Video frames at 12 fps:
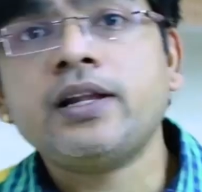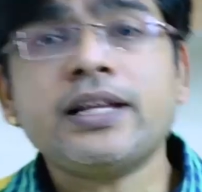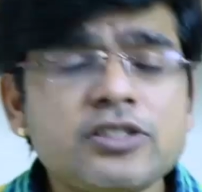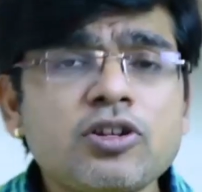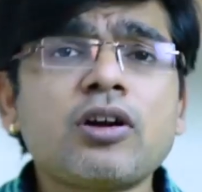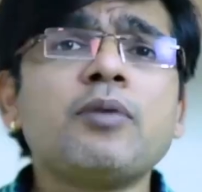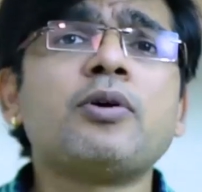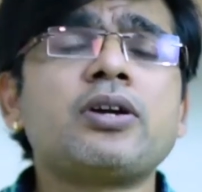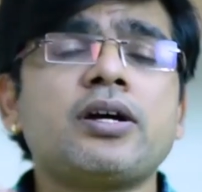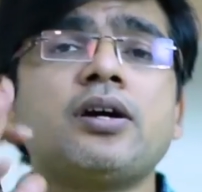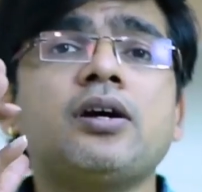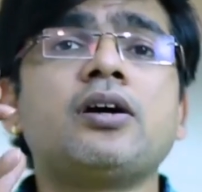Let's talk
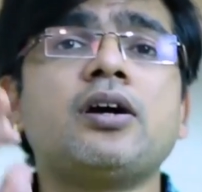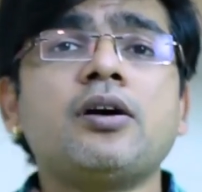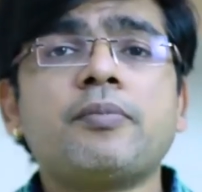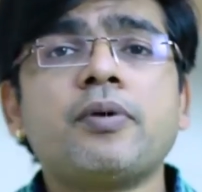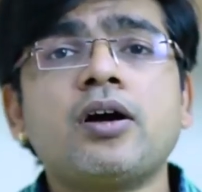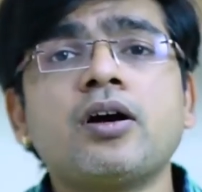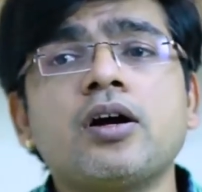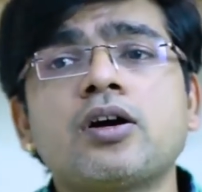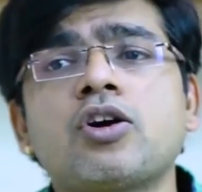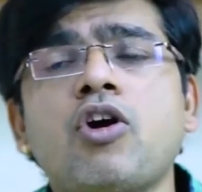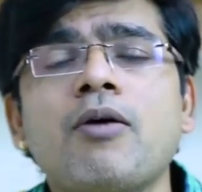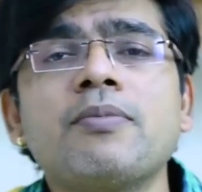about a
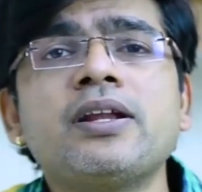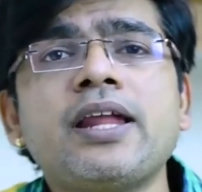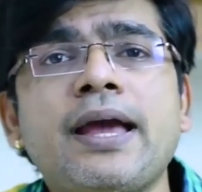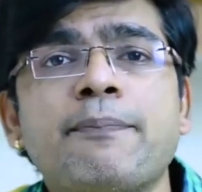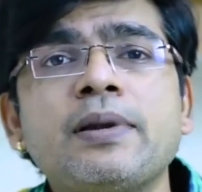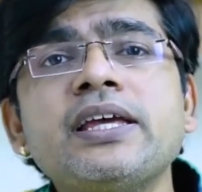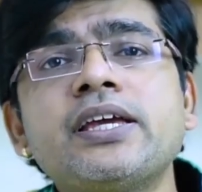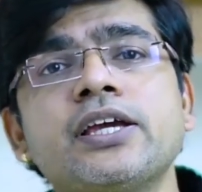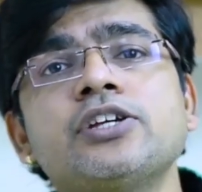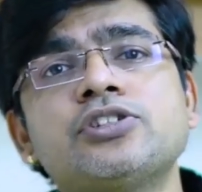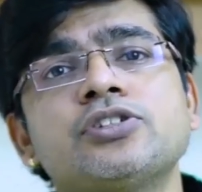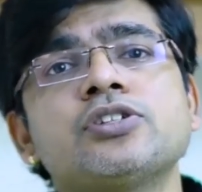common
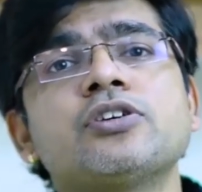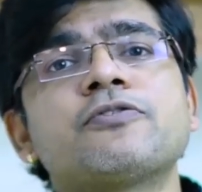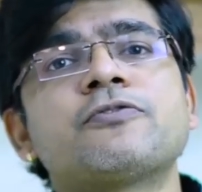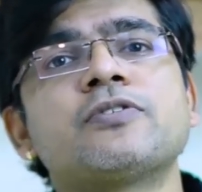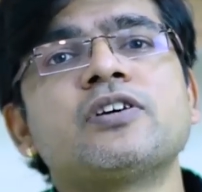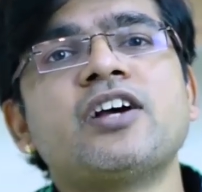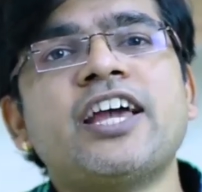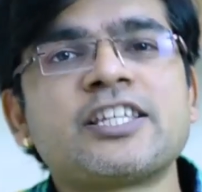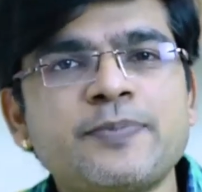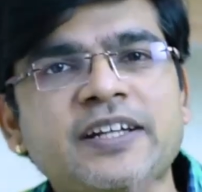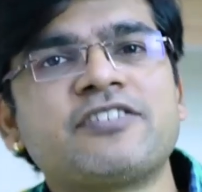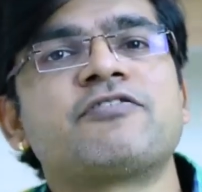application of
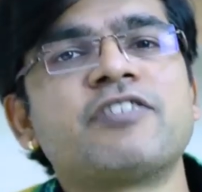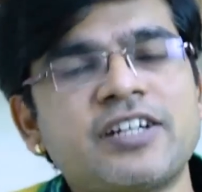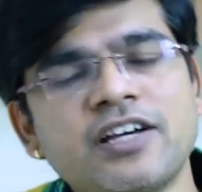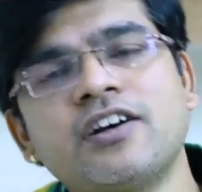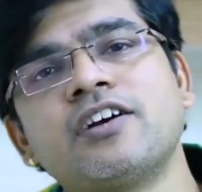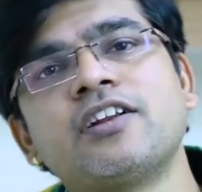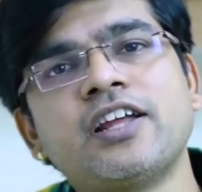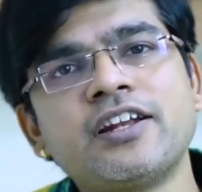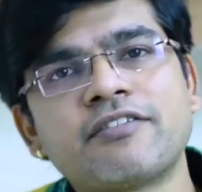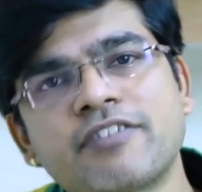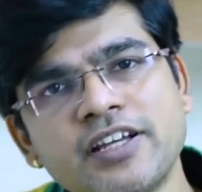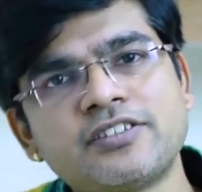expected return
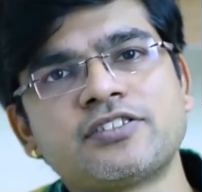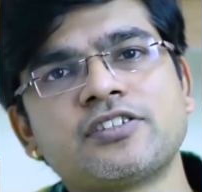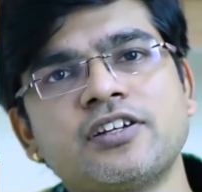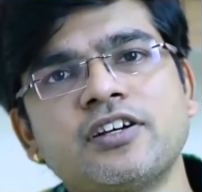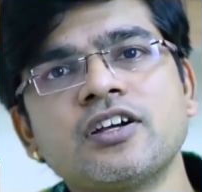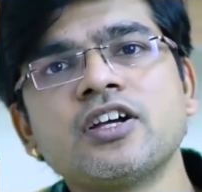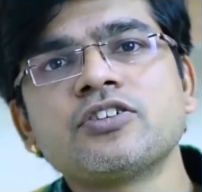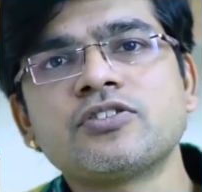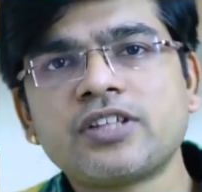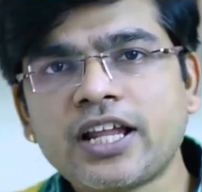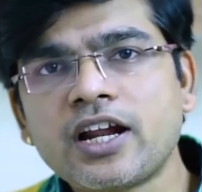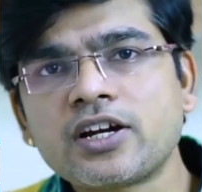and risk.
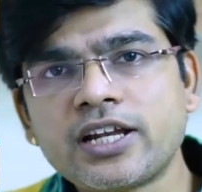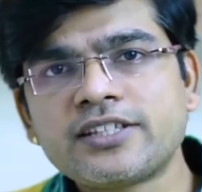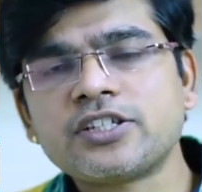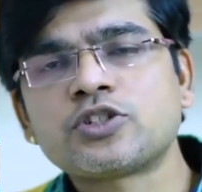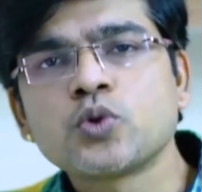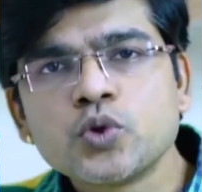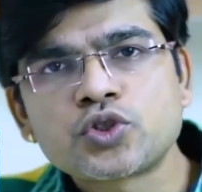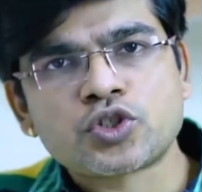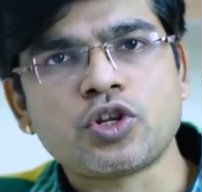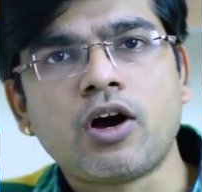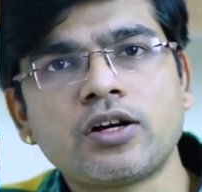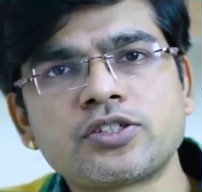So there are, let's say, two
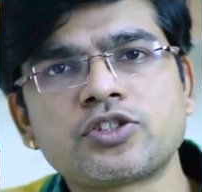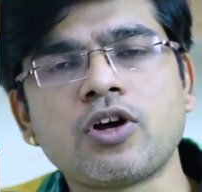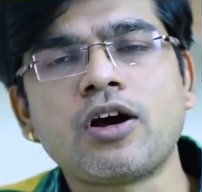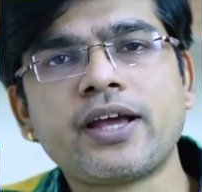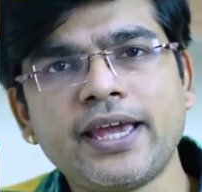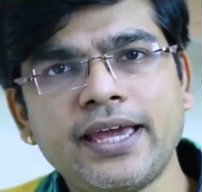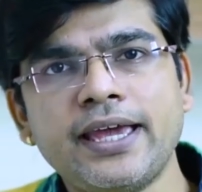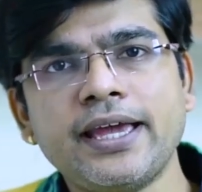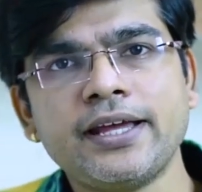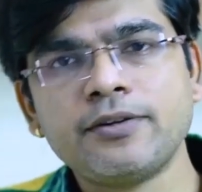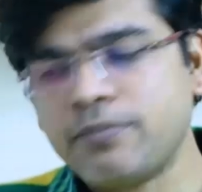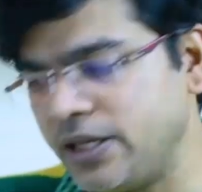stocks, stock
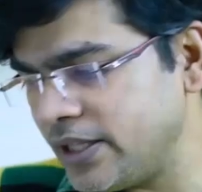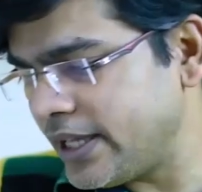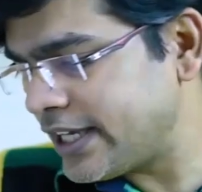A and B.